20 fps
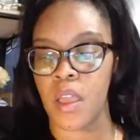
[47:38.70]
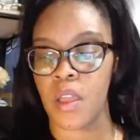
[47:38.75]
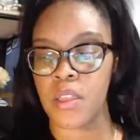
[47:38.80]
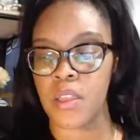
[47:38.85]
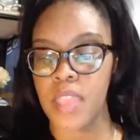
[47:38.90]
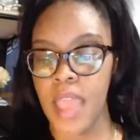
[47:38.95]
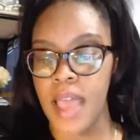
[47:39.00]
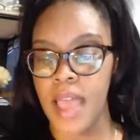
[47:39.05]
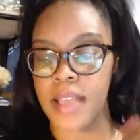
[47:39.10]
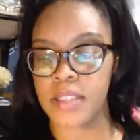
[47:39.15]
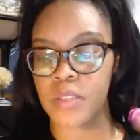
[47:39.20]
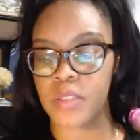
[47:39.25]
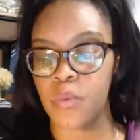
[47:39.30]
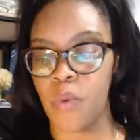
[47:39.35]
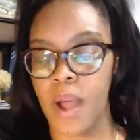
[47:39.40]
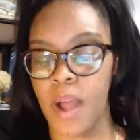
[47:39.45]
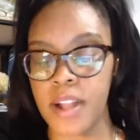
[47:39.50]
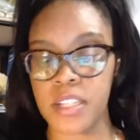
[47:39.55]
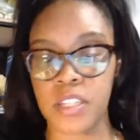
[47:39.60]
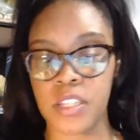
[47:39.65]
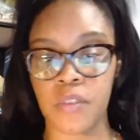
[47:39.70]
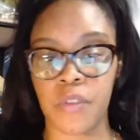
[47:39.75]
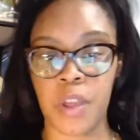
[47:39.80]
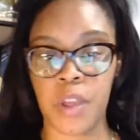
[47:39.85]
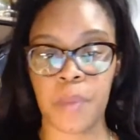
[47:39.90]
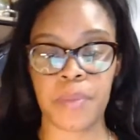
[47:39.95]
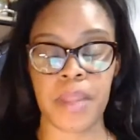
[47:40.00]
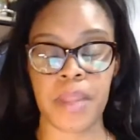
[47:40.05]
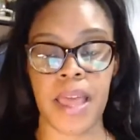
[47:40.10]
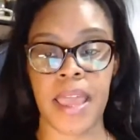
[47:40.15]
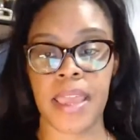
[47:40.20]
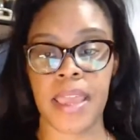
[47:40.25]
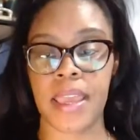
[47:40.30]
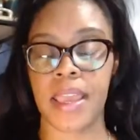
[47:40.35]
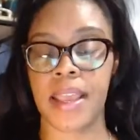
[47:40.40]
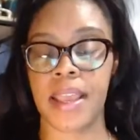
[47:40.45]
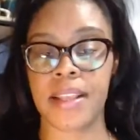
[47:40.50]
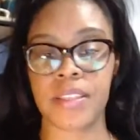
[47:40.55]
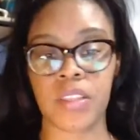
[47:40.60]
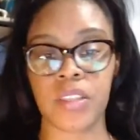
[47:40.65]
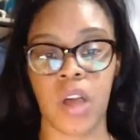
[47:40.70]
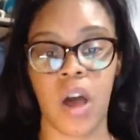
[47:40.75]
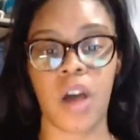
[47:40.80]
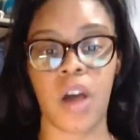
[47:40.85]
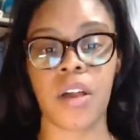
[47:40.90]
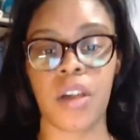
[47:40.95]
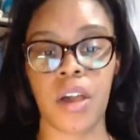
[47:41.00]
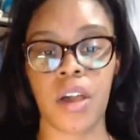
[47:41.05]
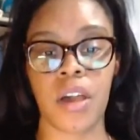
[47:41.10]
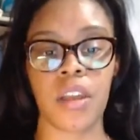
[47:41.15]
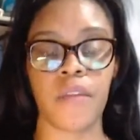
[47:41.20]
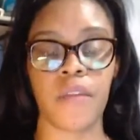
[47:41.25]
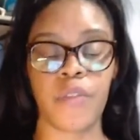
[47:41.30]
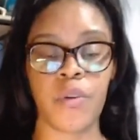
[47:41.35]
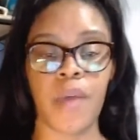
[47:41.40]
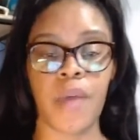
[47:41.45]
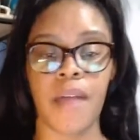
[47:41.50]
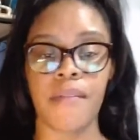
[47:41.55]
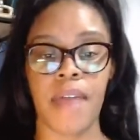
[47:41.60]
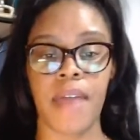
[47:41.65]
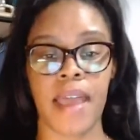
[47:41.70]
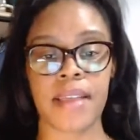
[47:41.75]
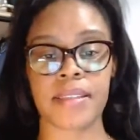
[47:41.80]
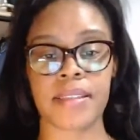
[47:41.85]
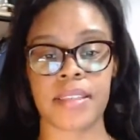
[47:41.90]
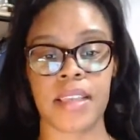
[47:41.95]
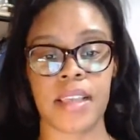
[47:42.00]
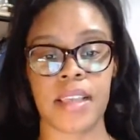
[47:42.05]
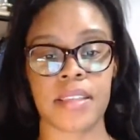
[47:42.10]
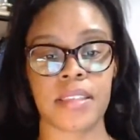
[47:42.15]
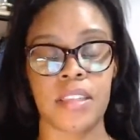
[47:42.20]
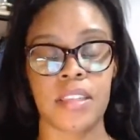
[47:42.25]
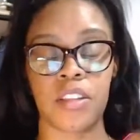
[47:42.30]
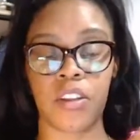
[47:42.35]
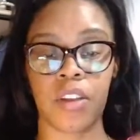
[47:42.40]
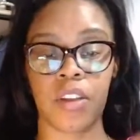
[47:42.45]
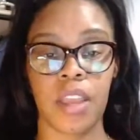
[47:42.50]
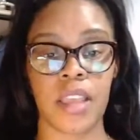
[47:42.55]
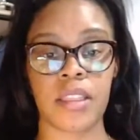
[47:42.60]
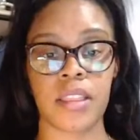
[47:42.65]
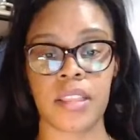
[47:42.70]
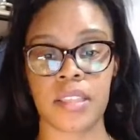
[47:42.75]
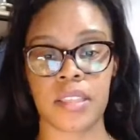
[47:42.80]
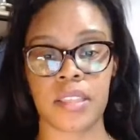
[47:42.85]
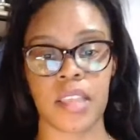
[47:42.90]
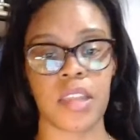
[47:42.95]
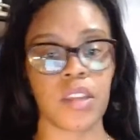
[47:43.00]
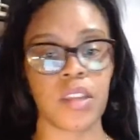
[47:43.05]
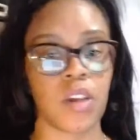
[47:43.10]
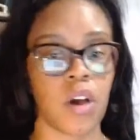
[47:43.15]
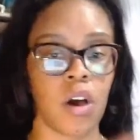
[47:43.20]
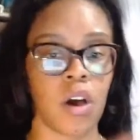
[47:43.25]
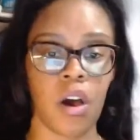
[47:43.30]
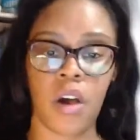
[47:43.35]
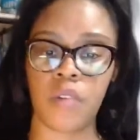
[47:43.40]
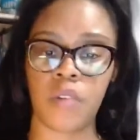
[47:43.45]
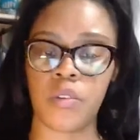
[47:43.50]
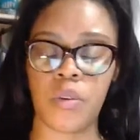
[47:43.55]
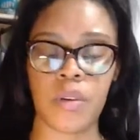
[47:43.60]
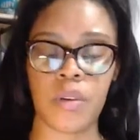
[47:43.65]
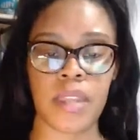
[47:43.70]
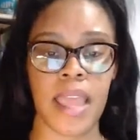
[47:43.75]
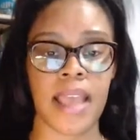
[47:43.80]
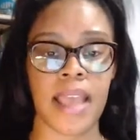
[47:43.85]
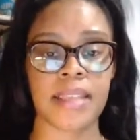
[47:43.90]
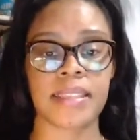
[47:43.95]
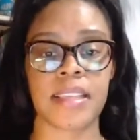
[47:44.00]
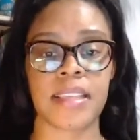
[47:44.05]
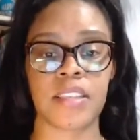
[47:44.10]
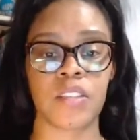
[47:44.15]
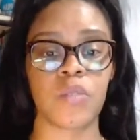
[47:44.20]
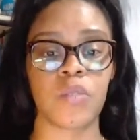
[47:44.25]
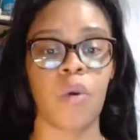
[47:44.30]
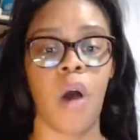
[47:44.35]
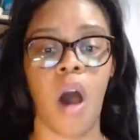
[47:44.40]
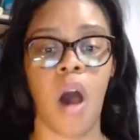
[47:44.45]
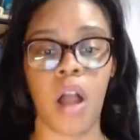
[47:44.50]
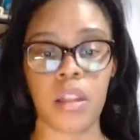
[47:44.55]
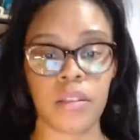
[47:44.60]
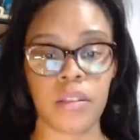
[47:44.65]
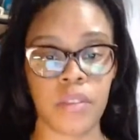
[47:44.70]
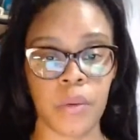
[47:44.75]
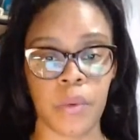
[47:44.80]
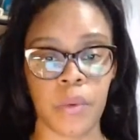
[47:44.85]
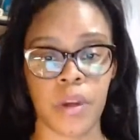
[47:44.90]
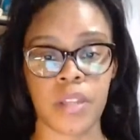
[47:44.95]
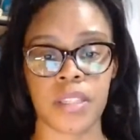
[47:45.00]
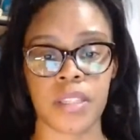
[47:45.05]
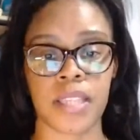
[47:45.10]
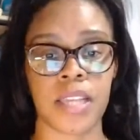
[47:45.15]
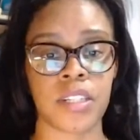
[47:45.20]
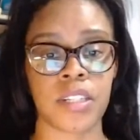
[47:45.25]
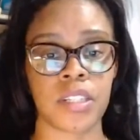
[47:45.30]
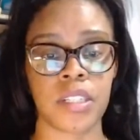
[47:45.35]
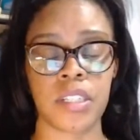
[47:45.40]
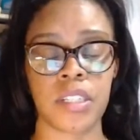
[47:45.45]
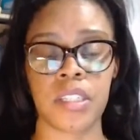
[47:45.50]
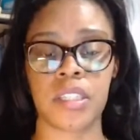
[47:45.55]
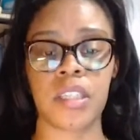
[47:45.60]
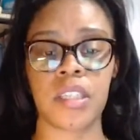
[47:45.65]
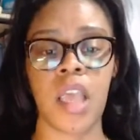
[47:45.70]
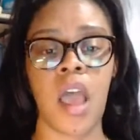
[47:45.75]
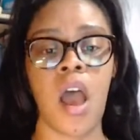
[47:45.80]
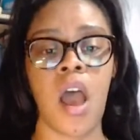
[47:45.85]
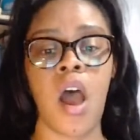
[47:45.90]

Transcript: Yes, watch the replay. It's all good. If you have access and you're in the study hall, you get access to all of the work sessions.